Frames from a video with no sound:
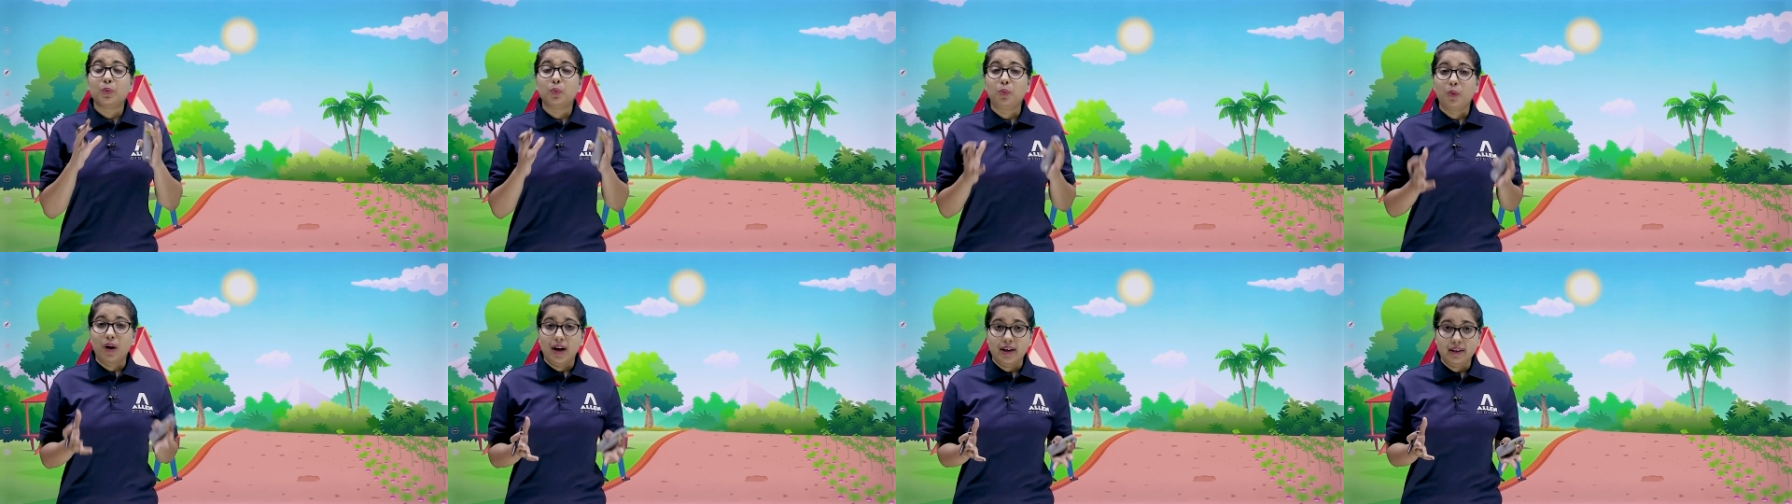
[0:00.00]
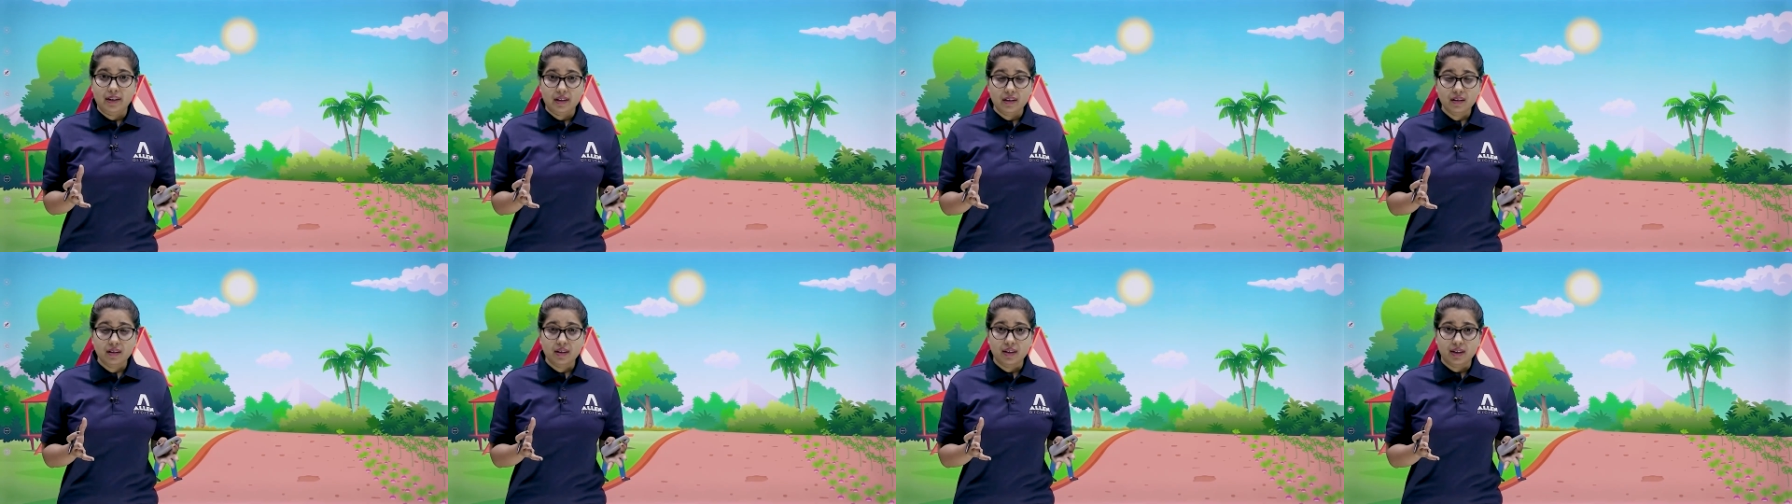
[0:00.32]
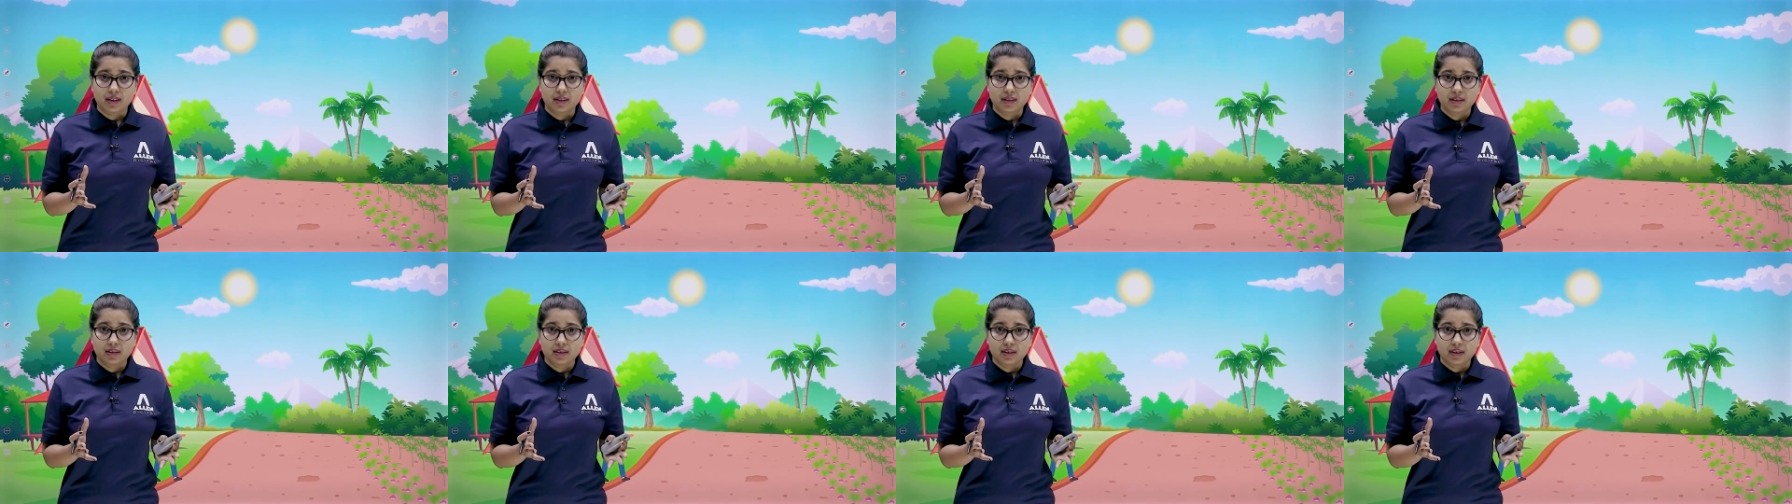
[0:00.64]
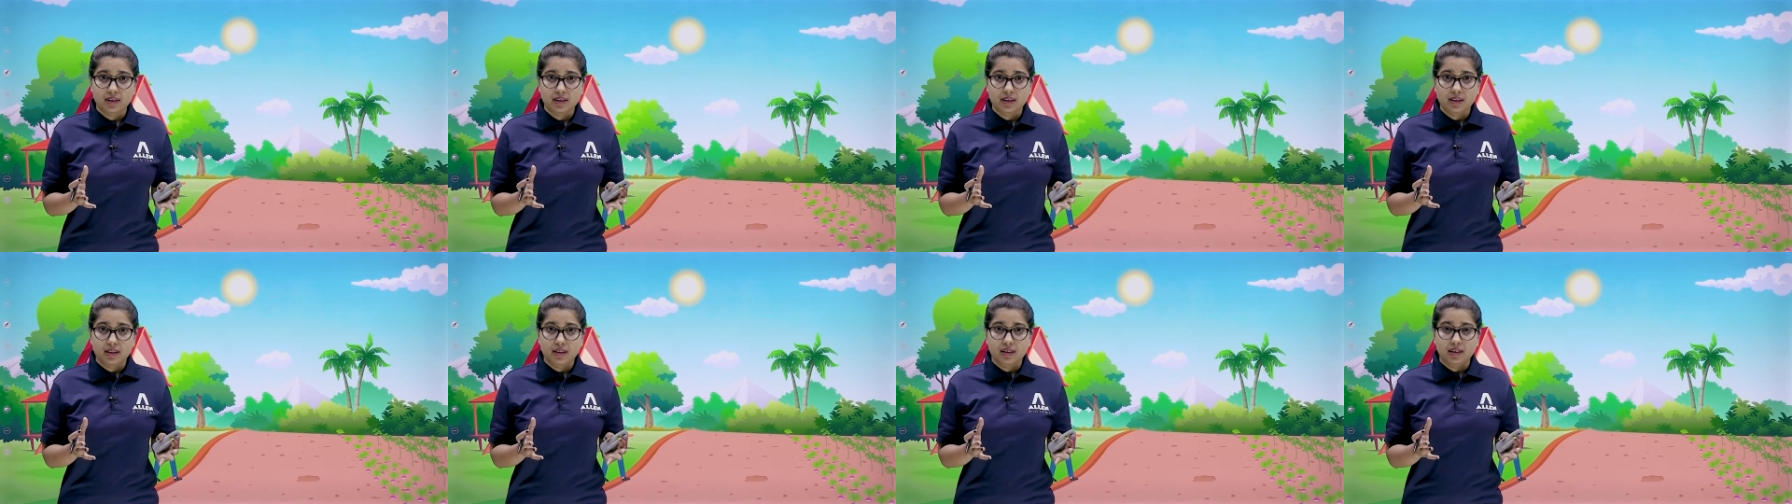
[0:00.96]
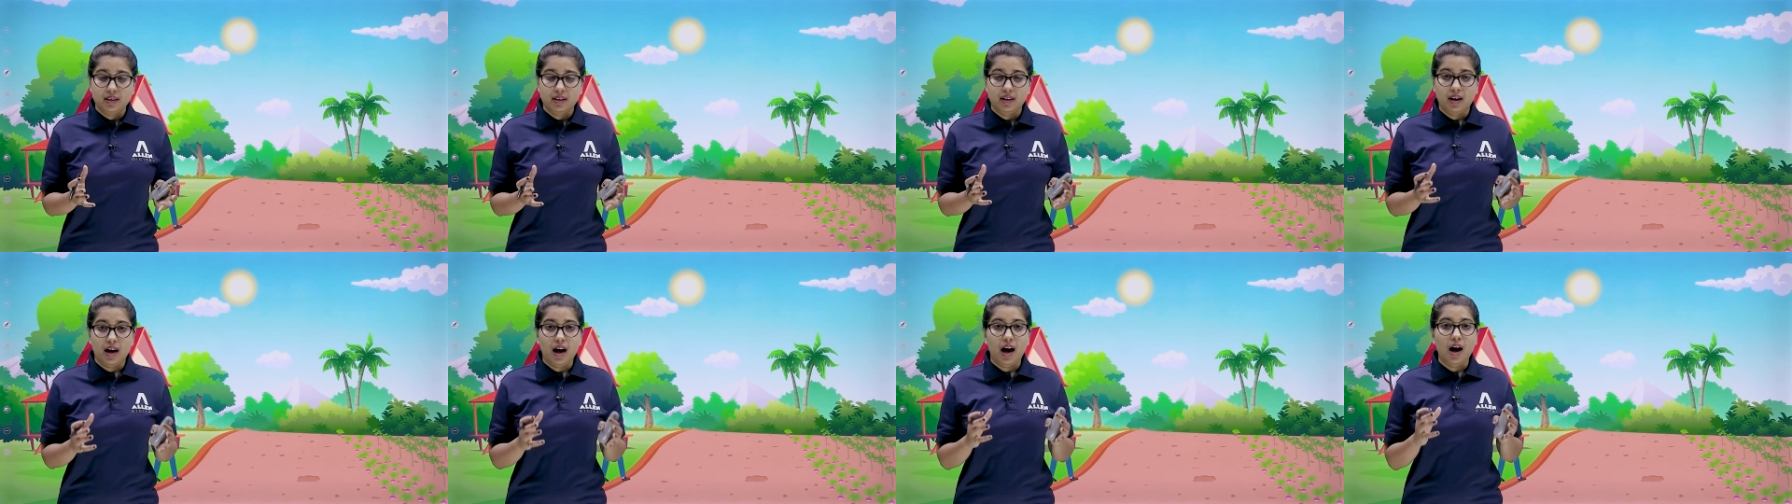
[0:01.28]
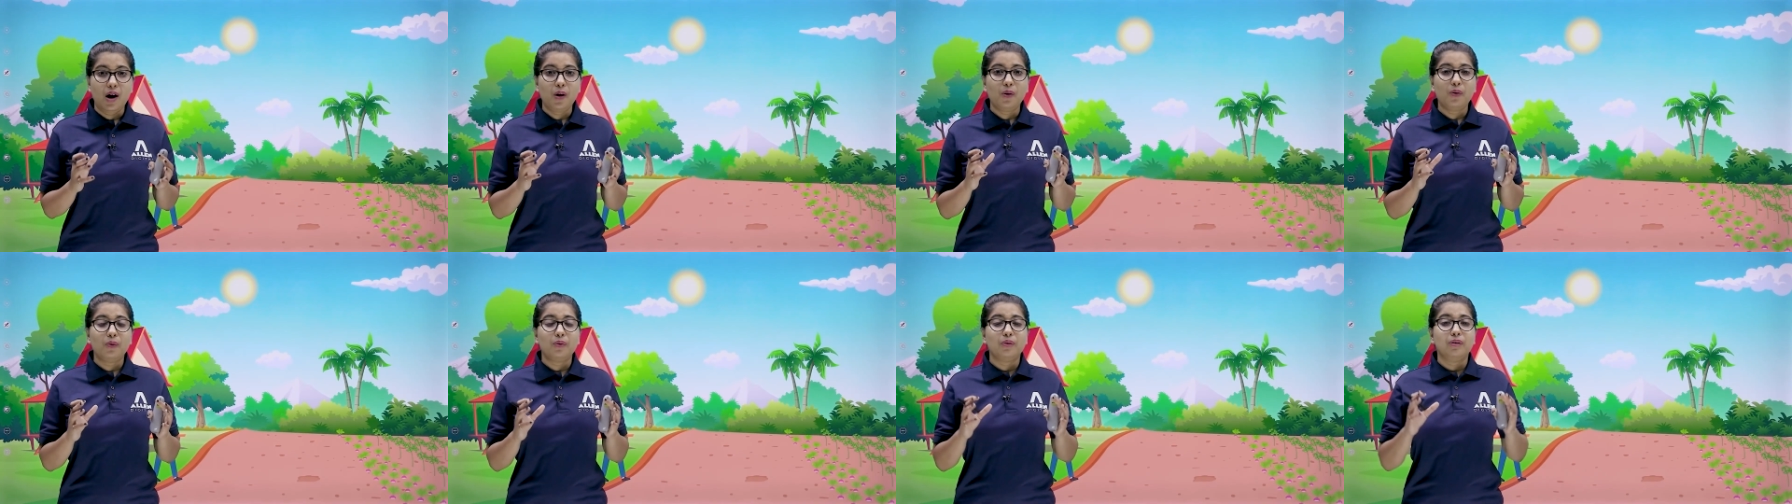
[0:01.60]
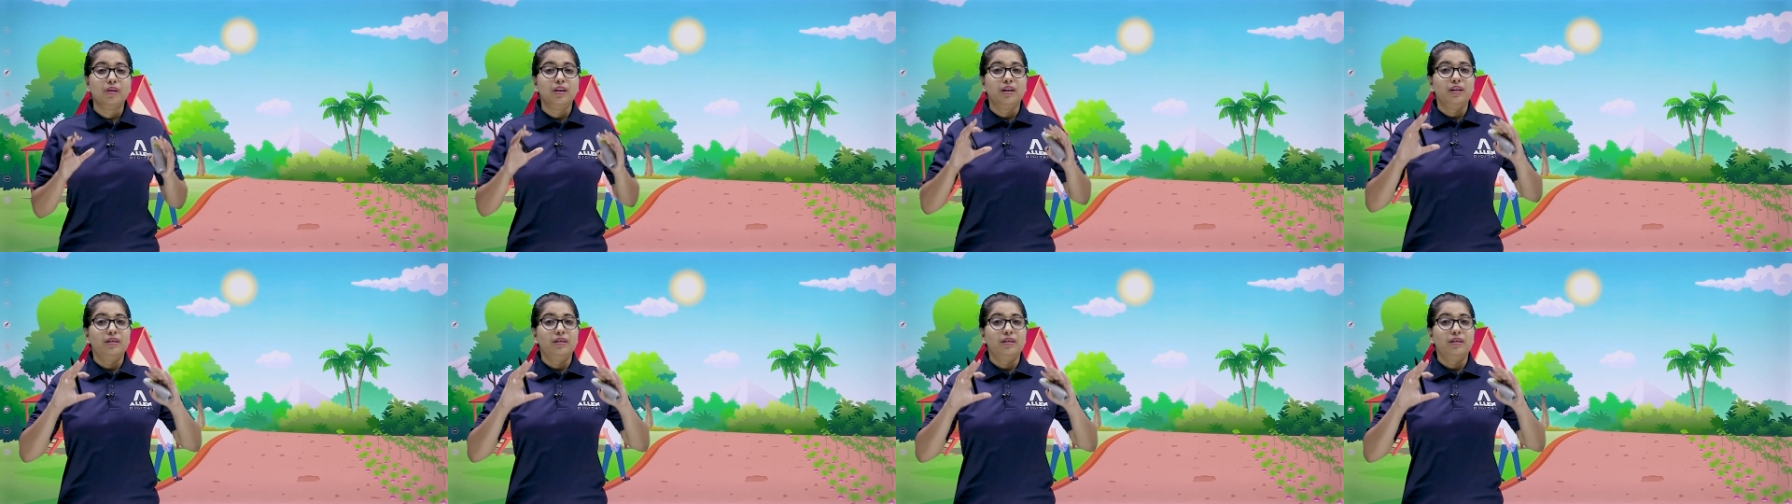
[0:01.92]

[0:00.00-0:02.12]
wondered how